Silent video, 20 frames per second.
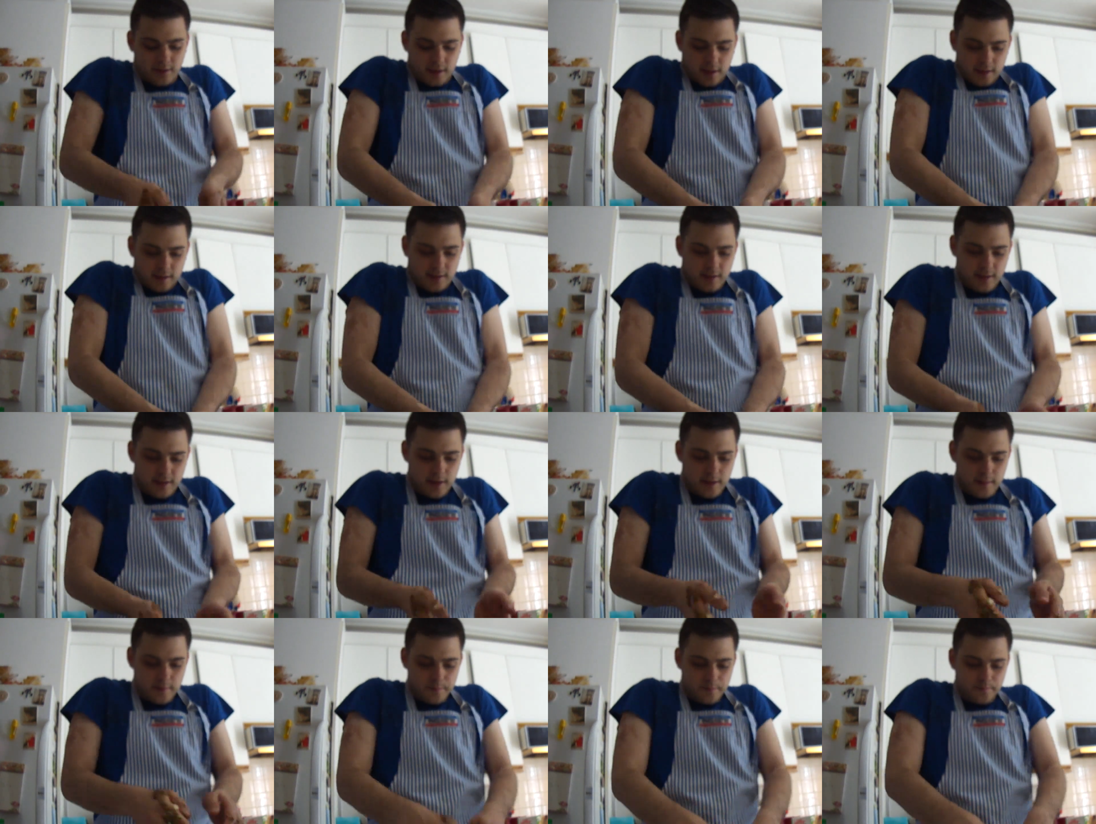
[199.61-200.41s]
this.
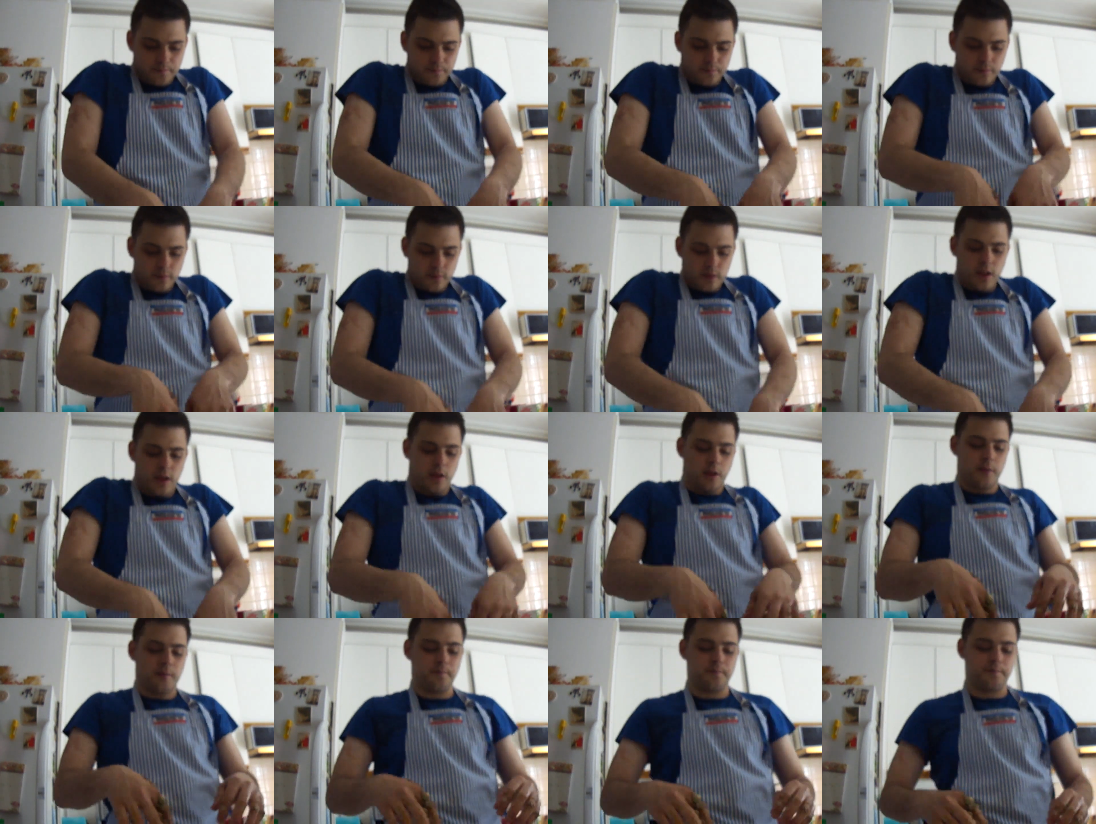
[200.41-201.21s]

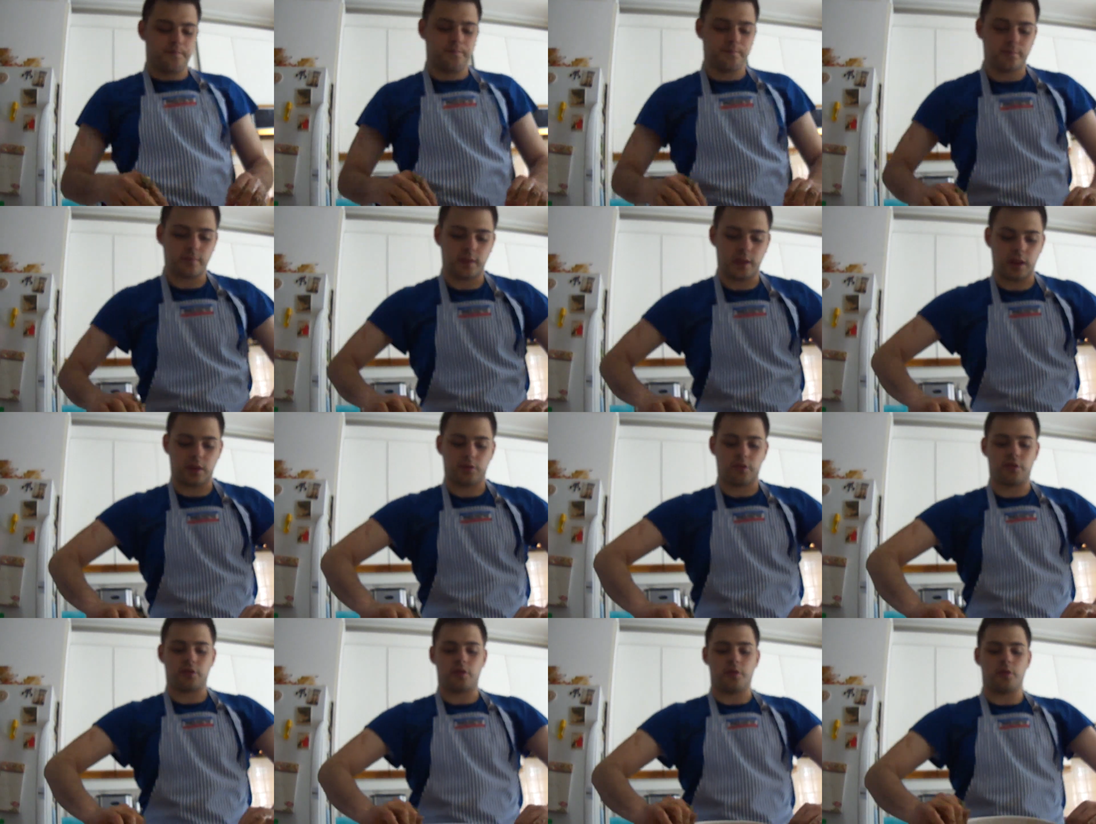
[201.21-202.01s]
There, like
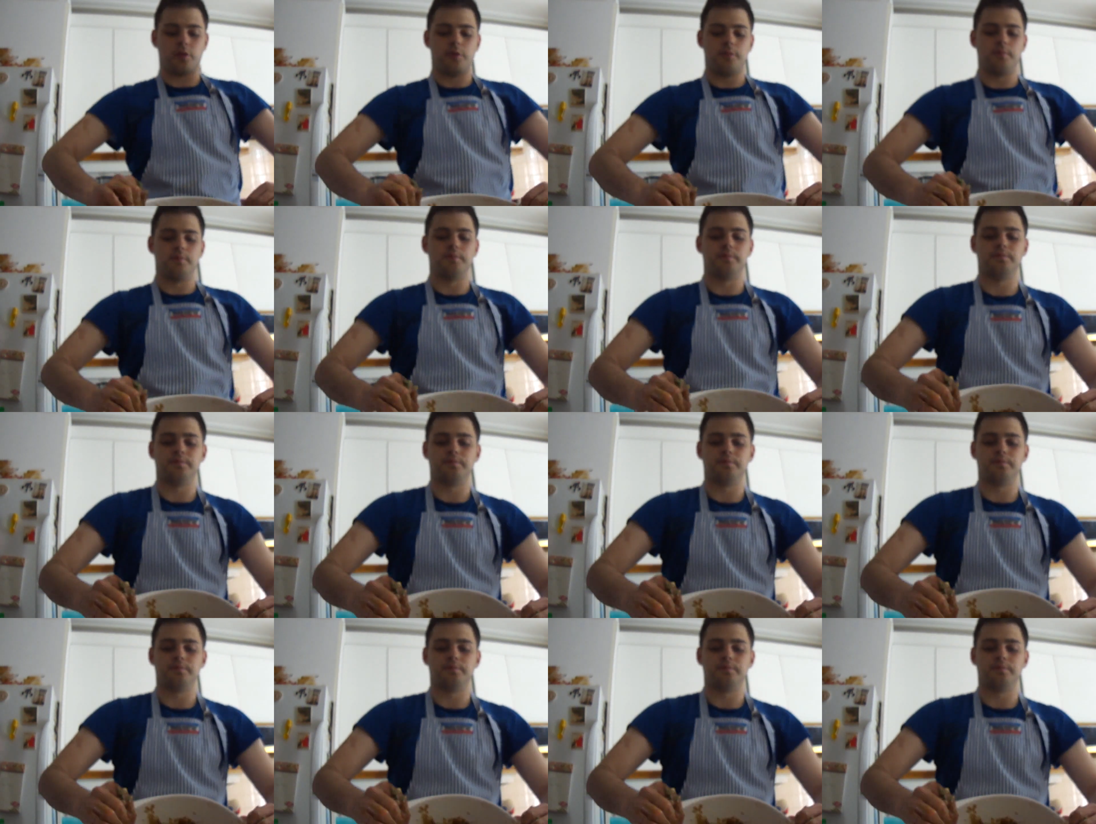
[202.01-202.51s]
so.